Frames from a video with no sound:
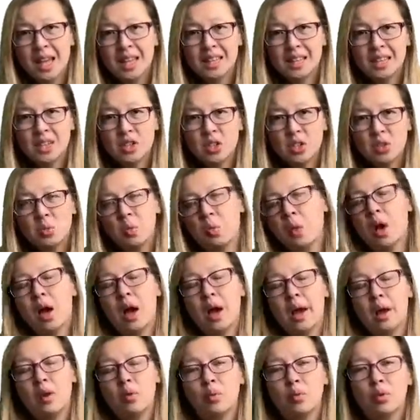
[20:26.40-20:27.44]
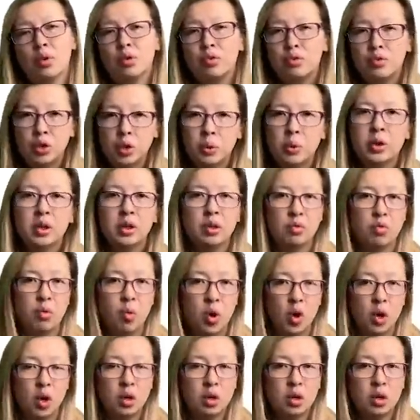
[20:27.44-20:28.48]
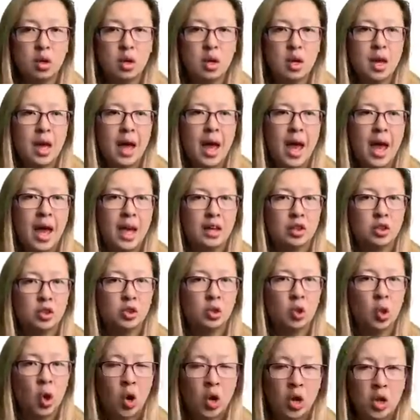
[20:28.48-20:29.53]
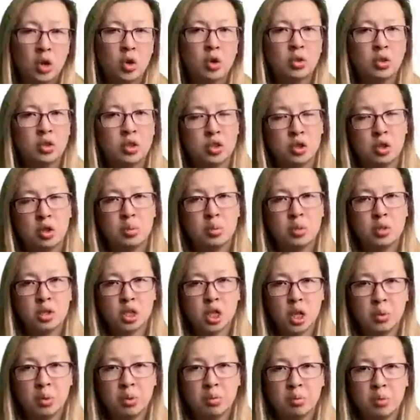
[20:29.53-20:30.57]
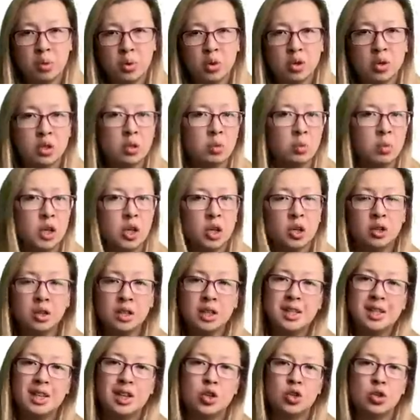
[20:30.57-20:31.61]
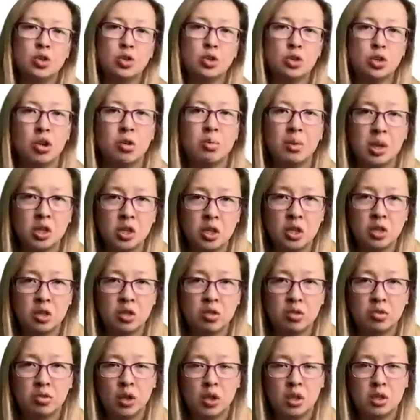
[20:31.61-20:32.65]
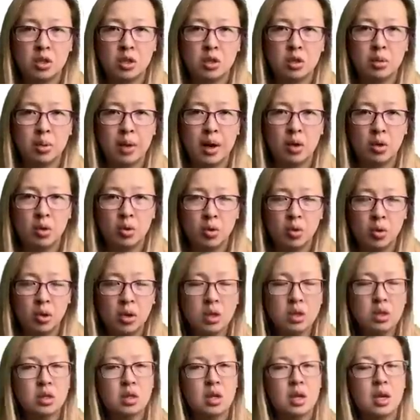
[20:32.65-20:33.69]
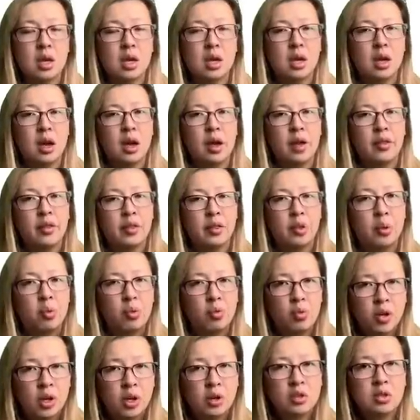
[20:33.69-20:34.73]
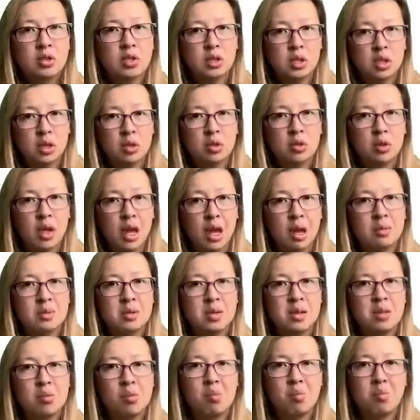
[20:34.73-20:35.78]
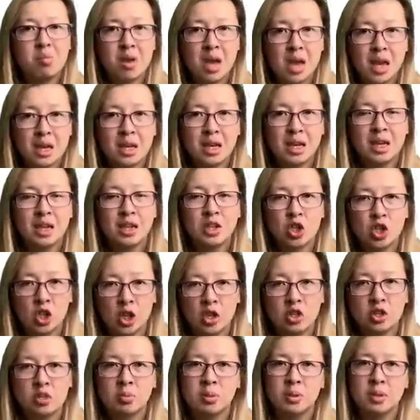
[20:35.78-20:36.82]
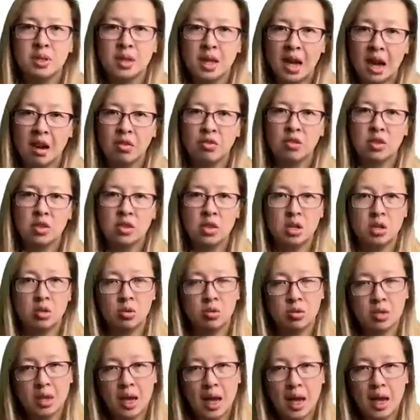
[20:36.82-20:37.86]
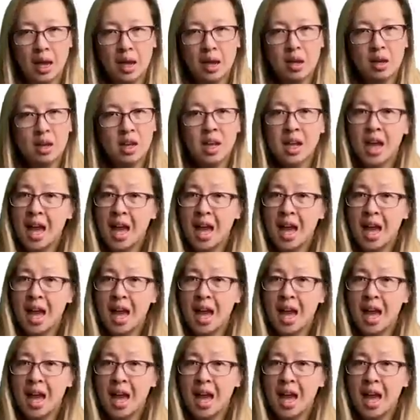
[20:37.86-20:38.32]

This is why reviewing of work and learning on the job is so important. We can only teach you so much at university about audit. The real skill comes in making judgments every single day